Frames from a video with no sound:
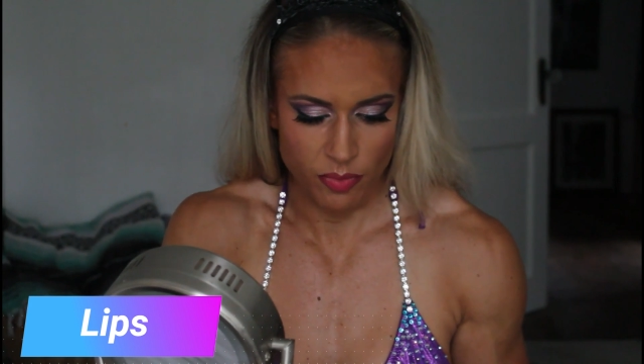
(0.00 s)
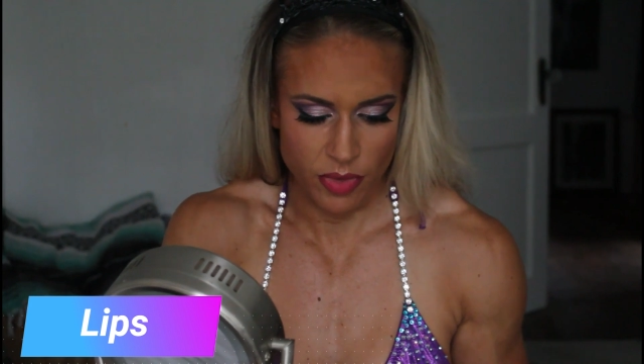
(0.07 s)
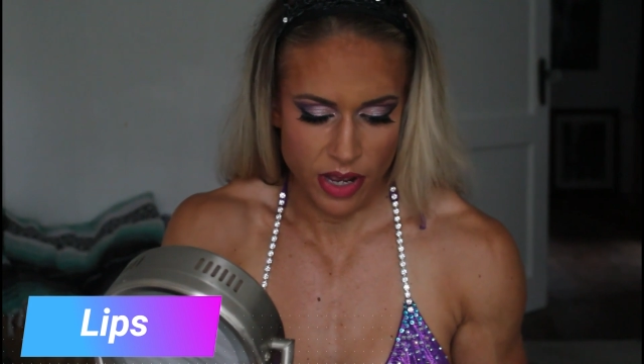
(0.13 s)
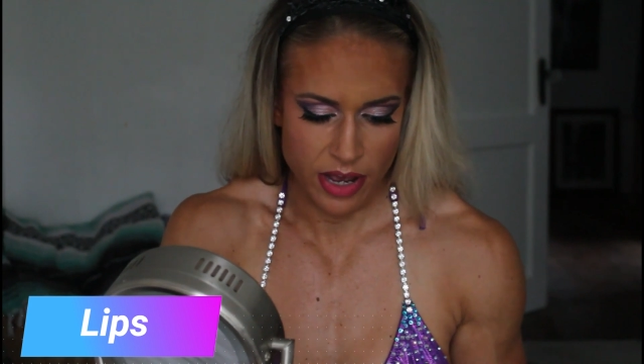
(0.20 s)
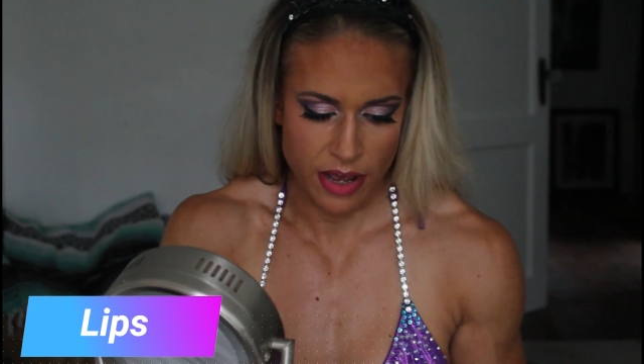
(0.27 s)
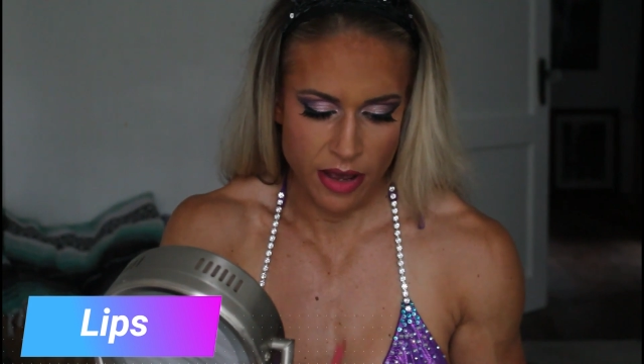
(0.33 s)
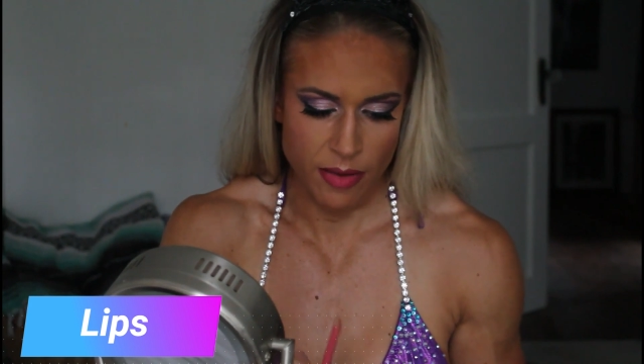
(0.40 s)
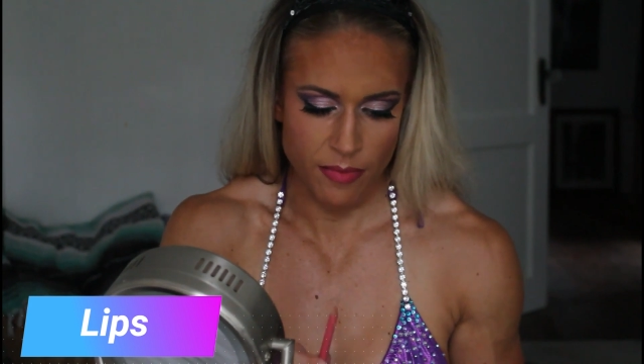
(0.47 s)

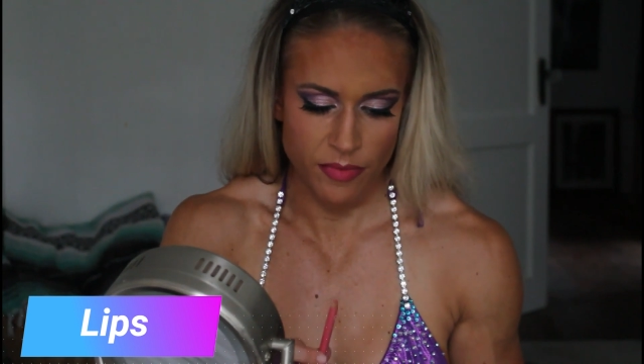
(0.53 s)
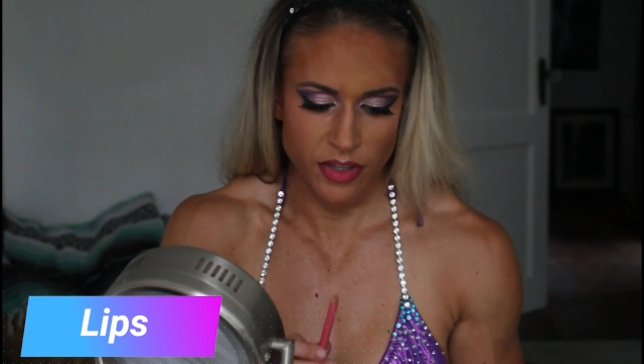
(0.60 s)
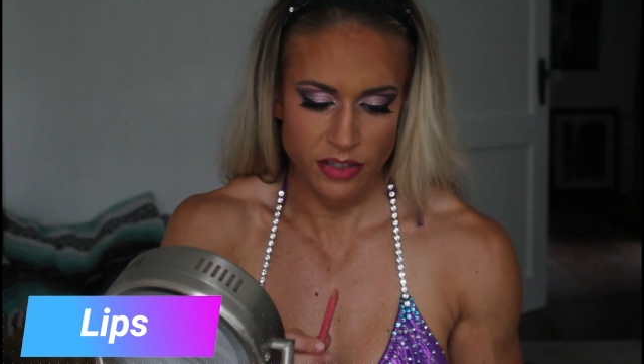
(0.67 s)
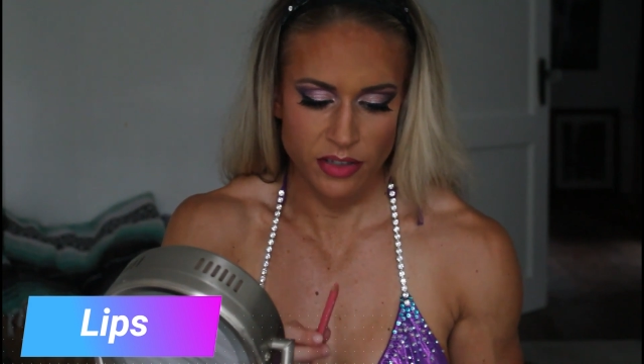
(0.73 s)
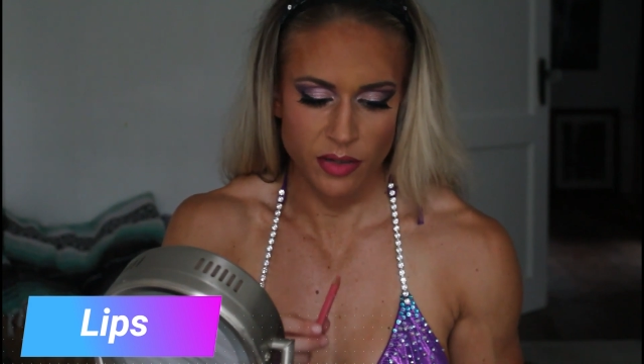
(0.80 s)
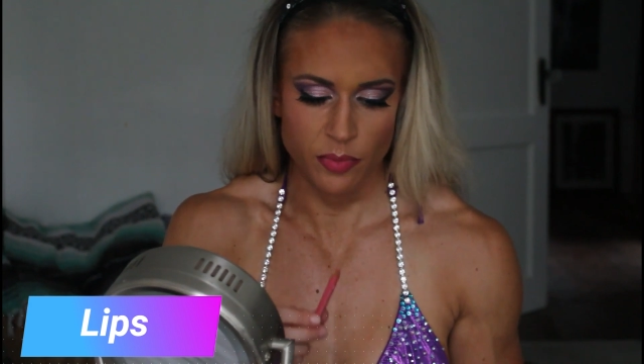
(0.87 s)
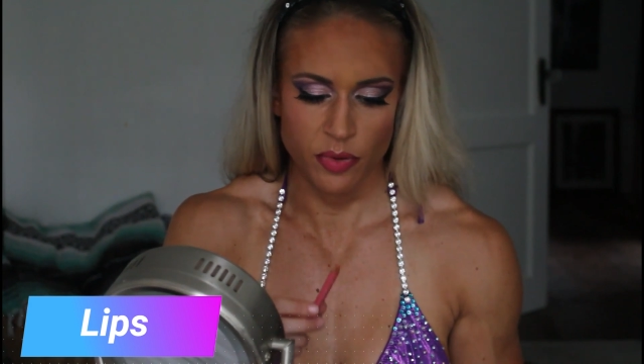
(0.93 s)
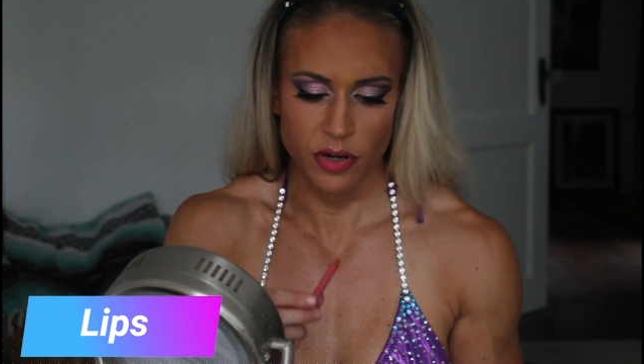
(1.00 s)
this
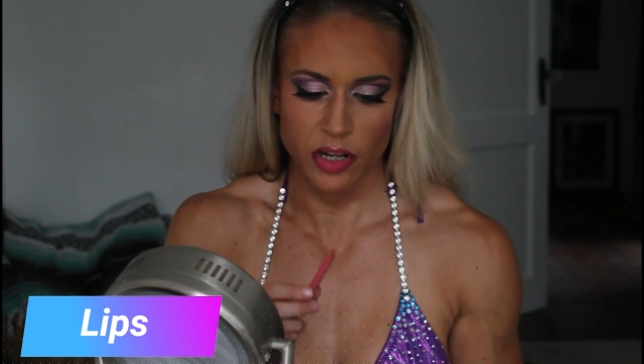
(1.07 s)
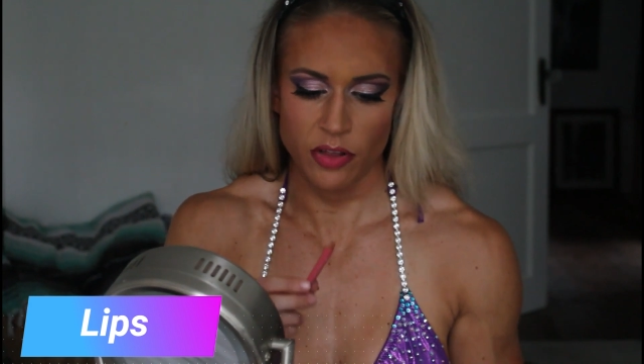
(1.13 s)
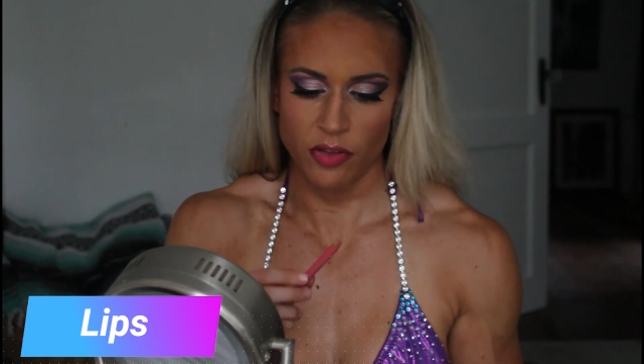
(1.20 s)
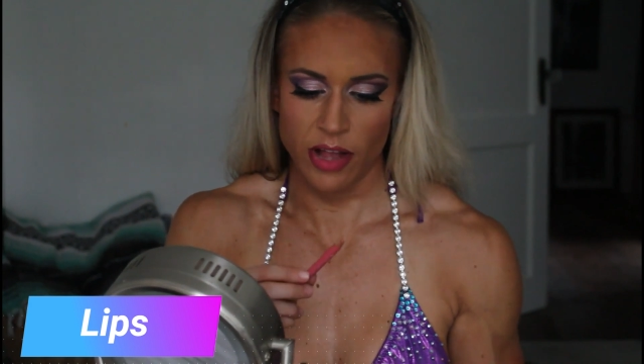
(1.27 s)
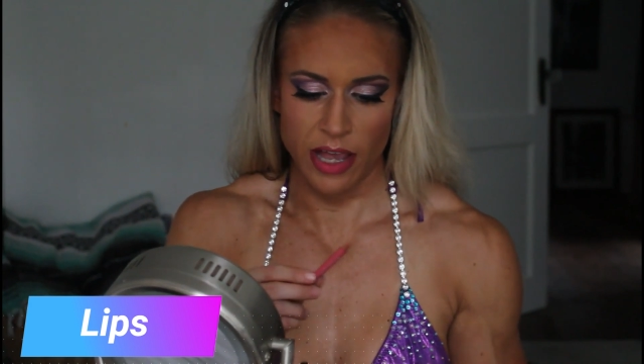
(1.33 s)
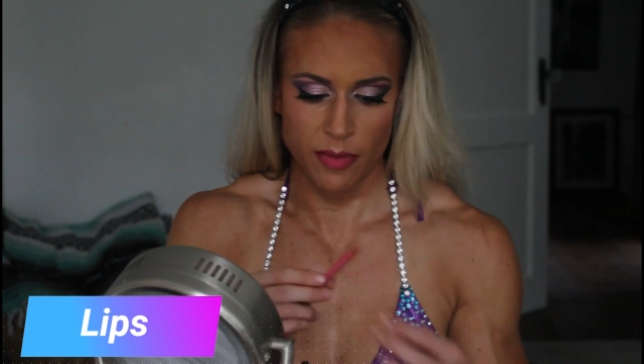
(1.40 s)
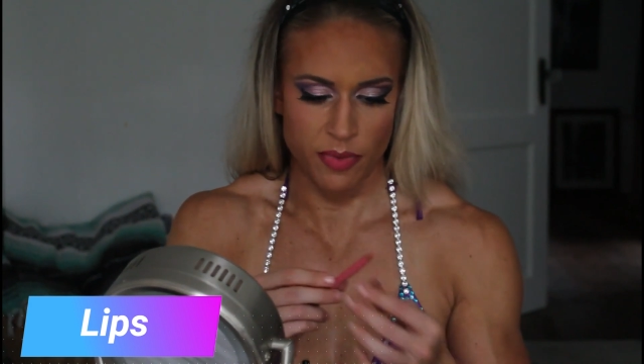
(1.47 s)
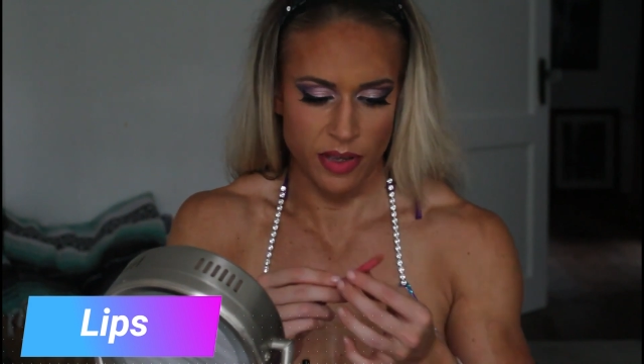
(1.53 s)
is a pretty
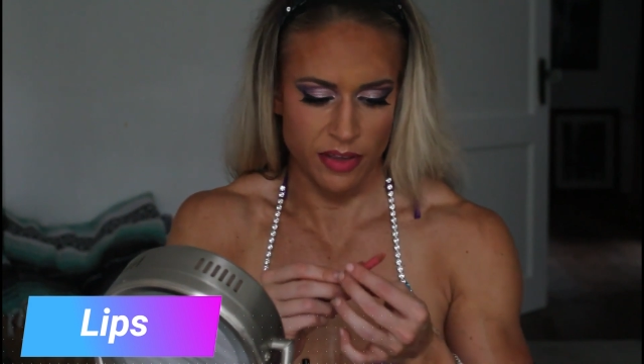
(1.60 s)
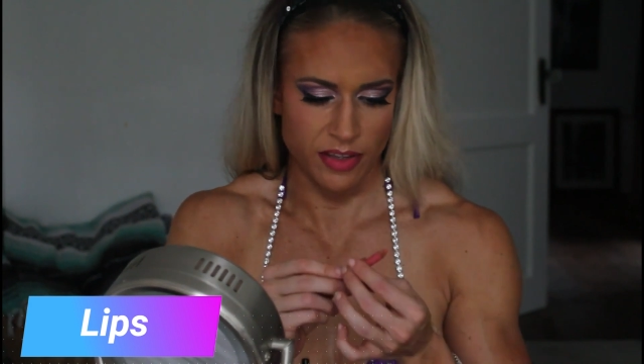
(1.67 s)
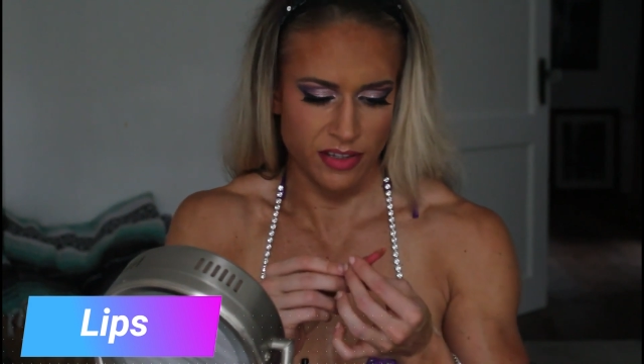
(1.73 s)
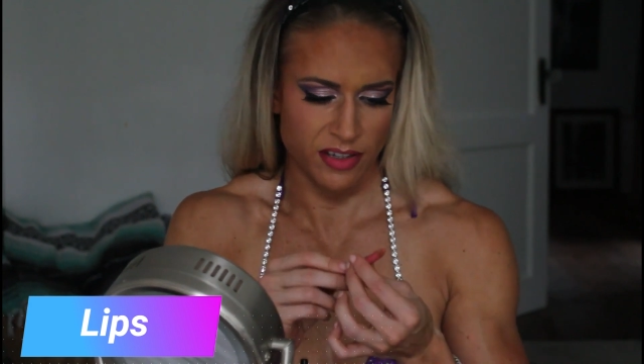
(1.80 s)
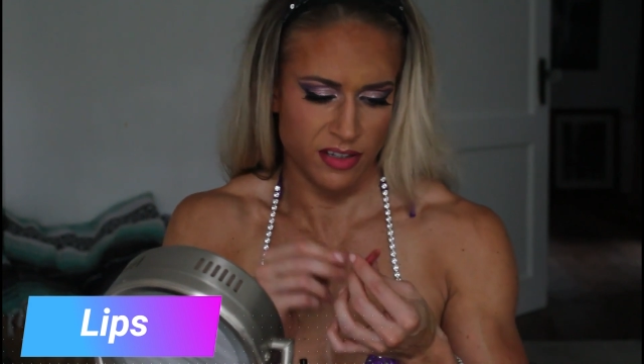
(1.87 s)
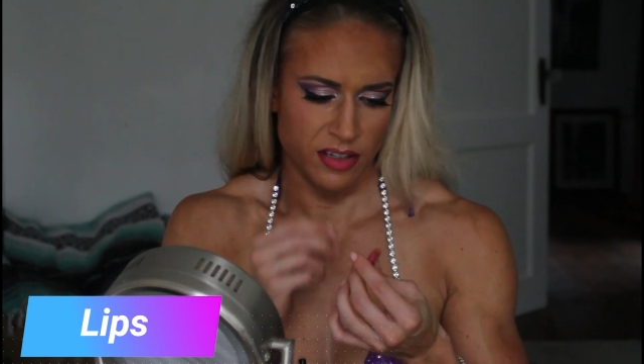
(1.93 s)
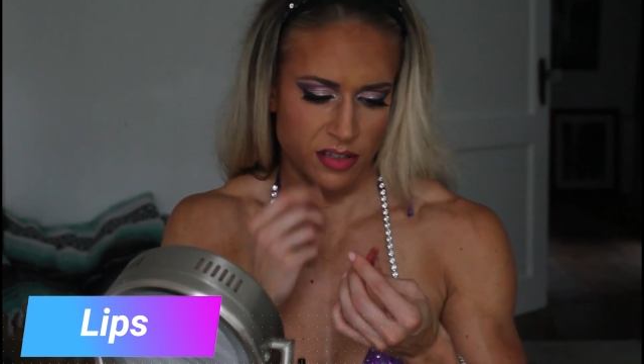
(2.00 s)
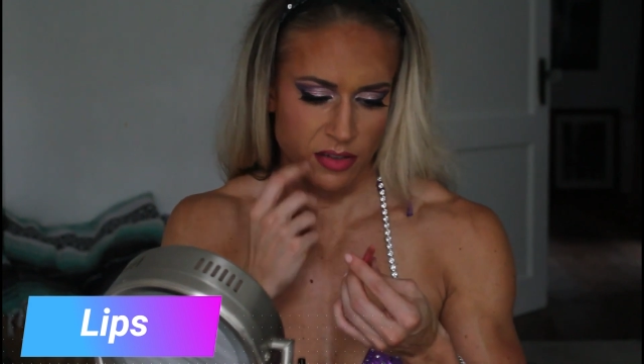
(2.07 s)
light pink. This
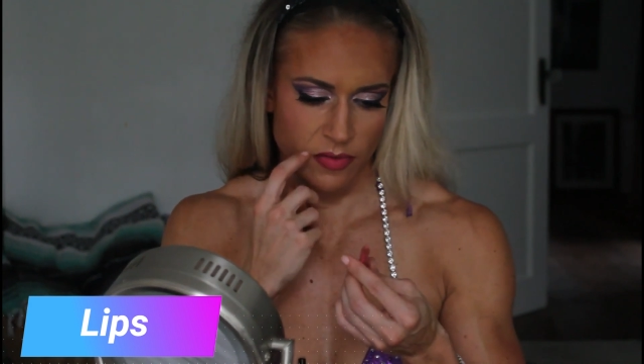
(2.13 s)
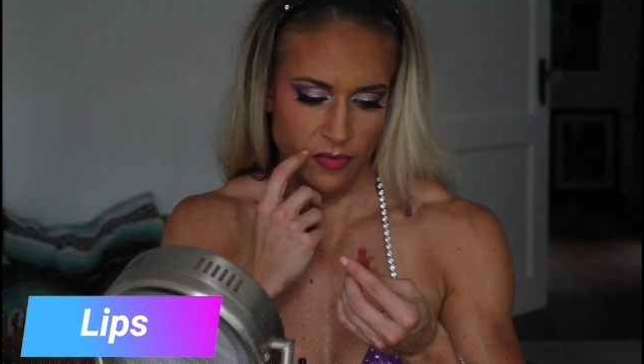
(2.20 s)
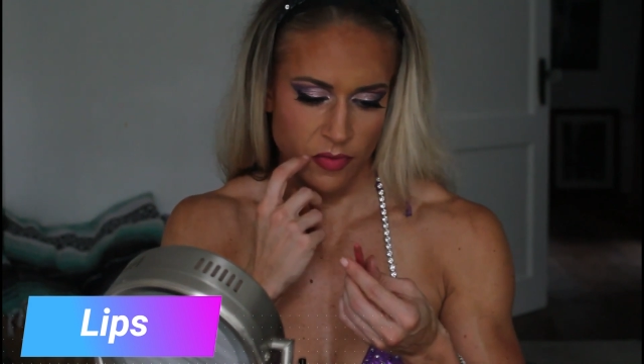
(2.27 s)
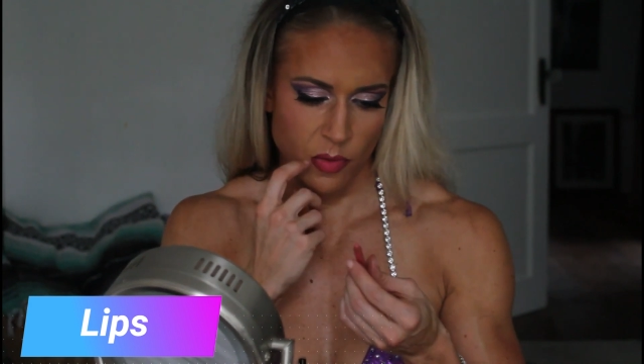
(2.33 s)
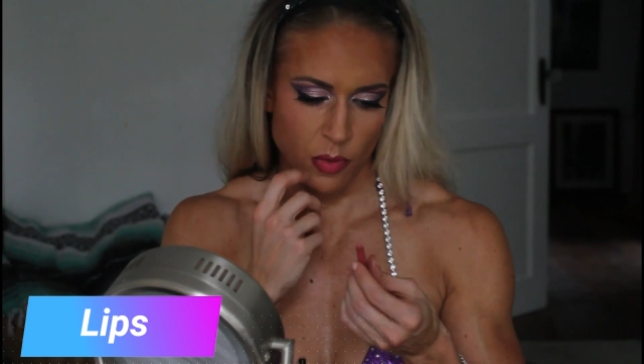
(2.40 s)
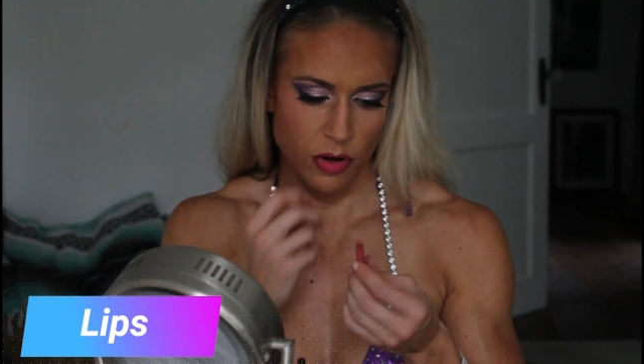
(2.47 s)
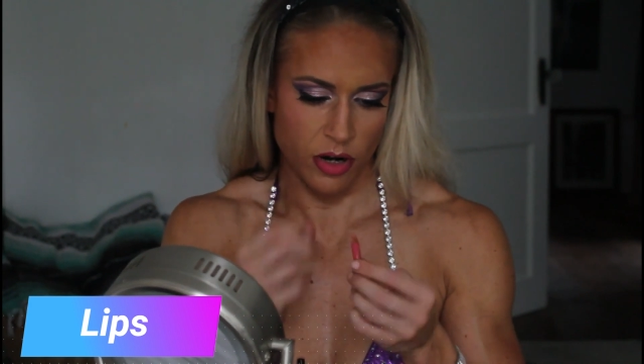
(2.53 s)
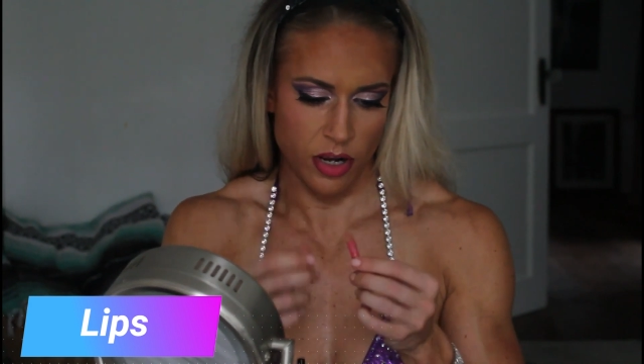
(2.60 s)
is a
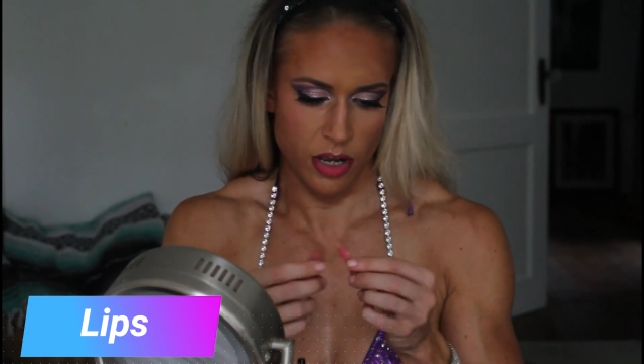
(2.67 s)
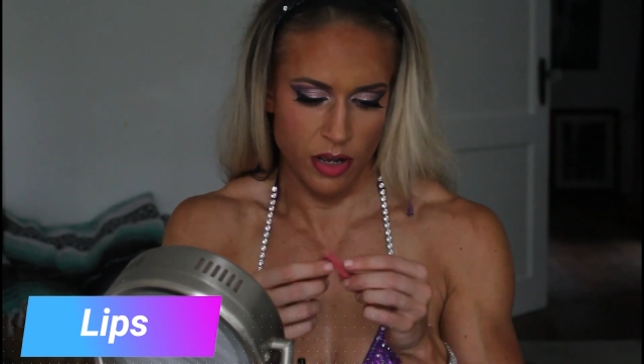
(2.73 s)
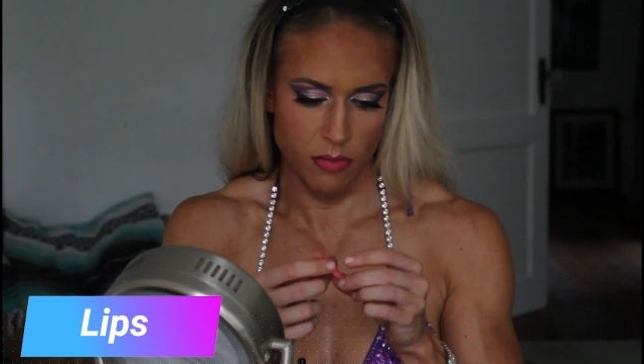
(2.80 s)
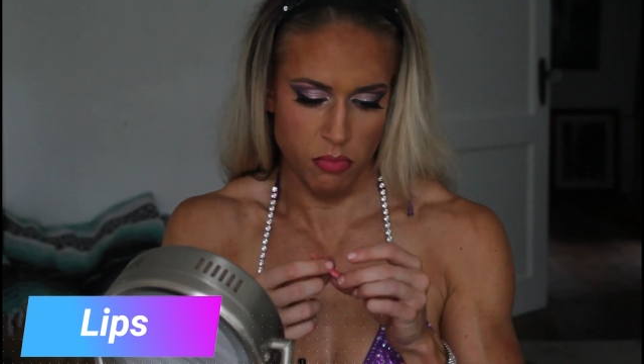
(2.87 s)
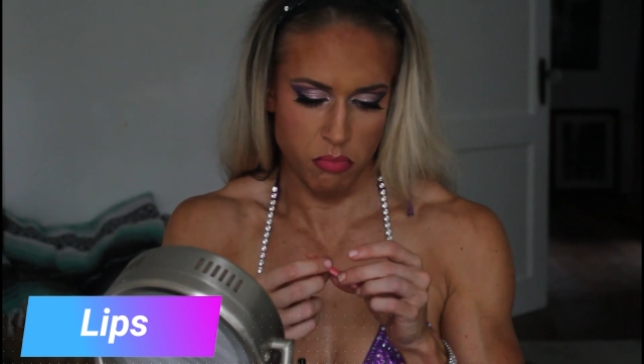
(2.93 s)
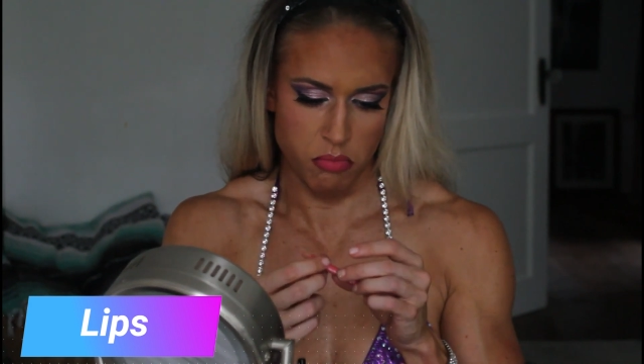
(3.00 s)
Sephora